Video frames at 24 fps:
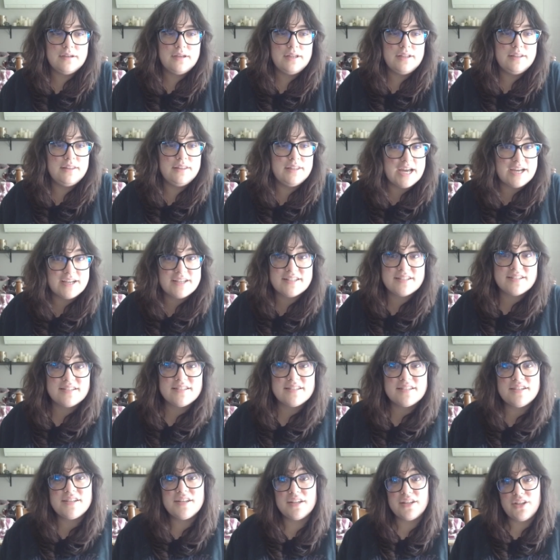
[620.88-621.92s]

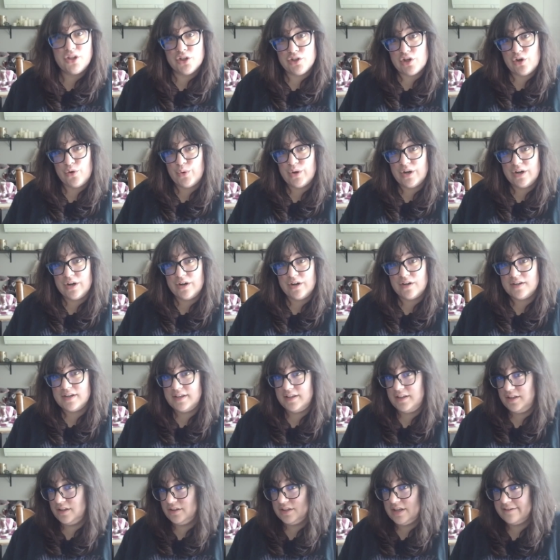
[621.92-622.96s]
Next, you know her,
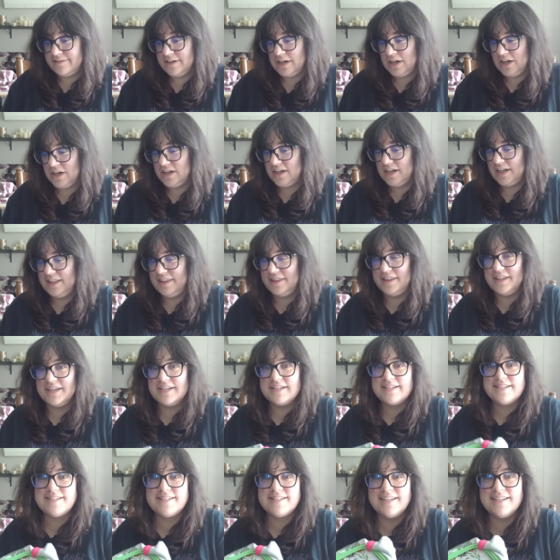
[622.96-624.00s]
you love her.
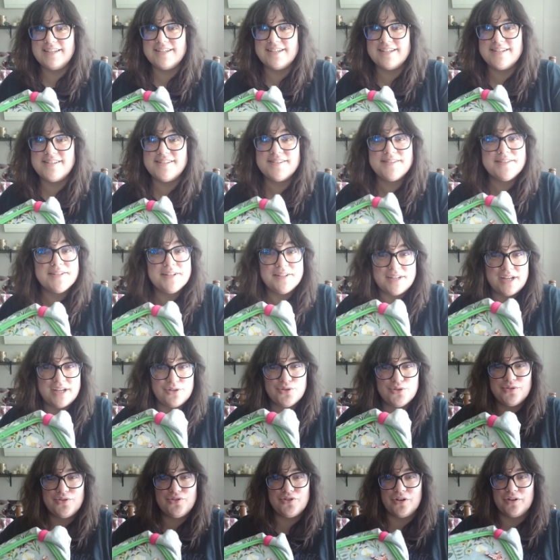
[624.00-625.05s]
This is
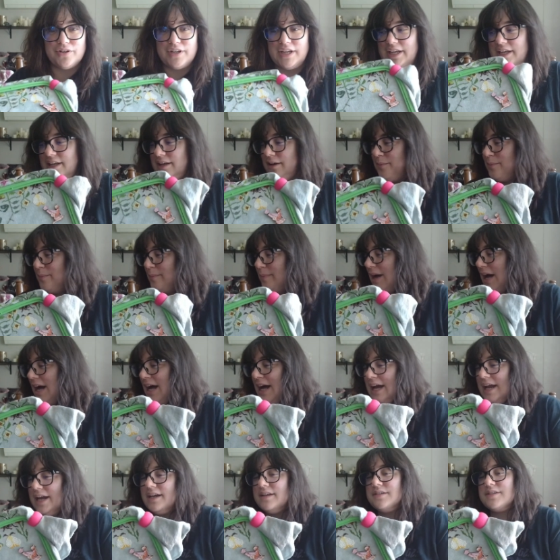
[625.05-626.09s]
Nature's Journey
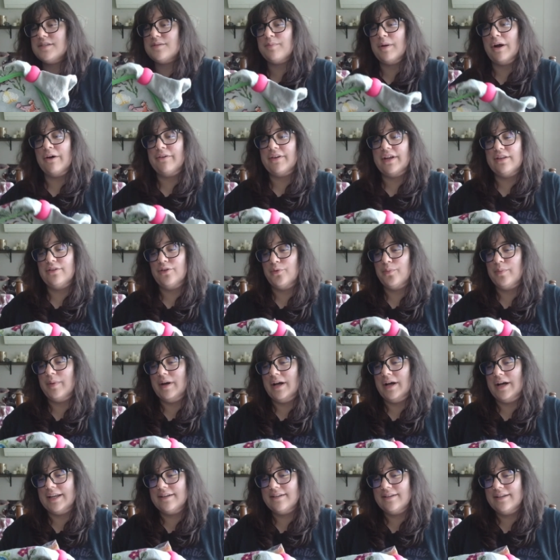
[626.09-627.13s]
by Sprouting
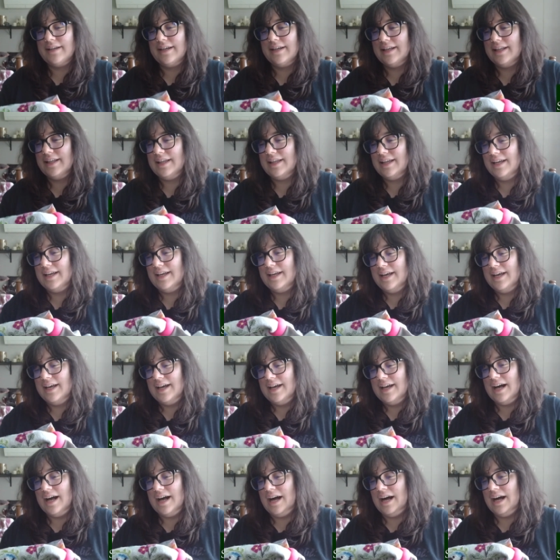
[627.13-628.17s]
Lupine.
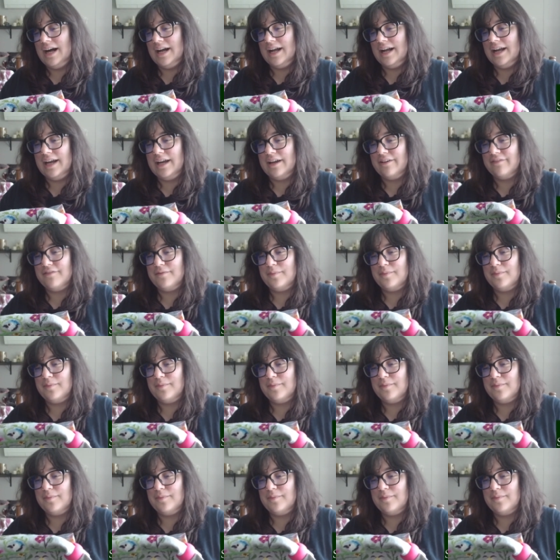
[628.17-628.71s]
I've